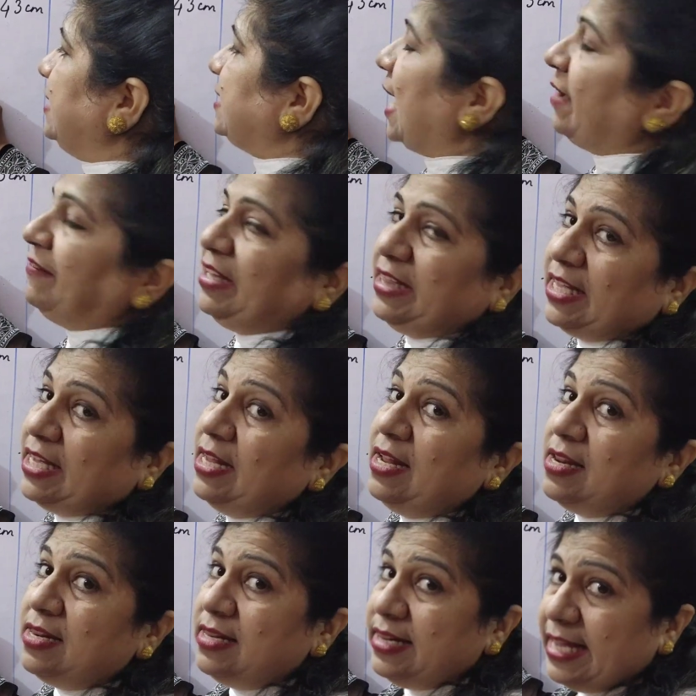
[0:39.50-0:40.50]
is having
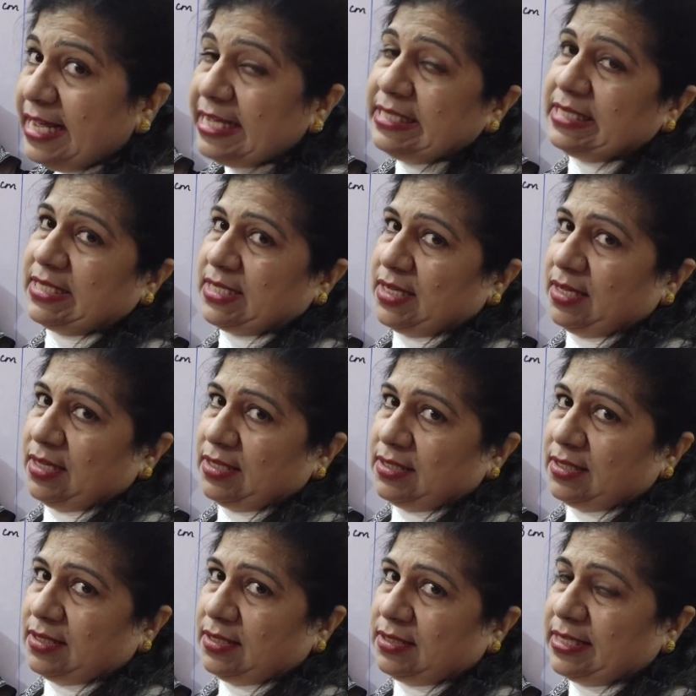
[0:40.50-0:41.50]
the least
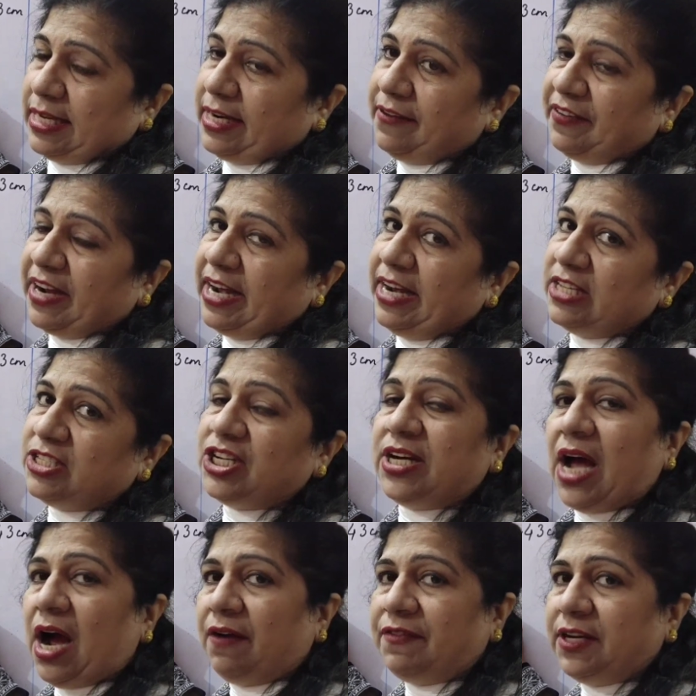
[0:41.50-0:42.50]
significant
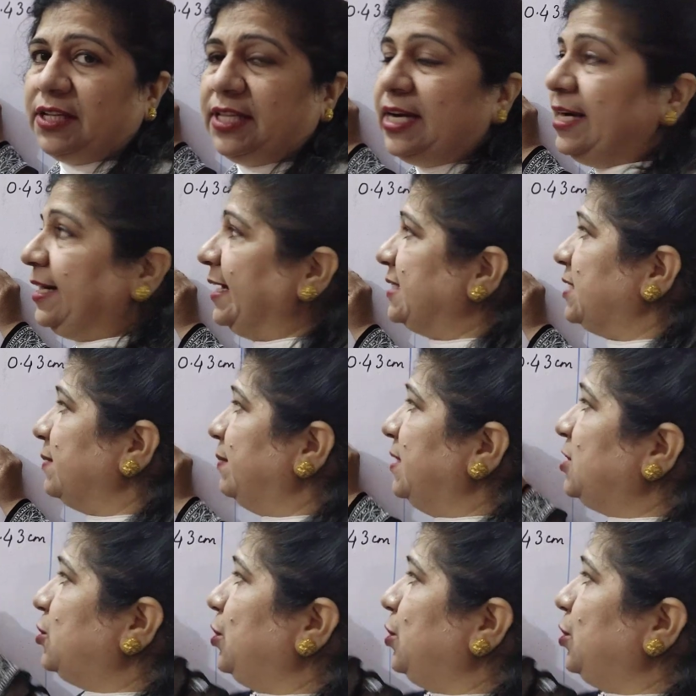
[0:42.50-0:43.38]
digit after the decimal.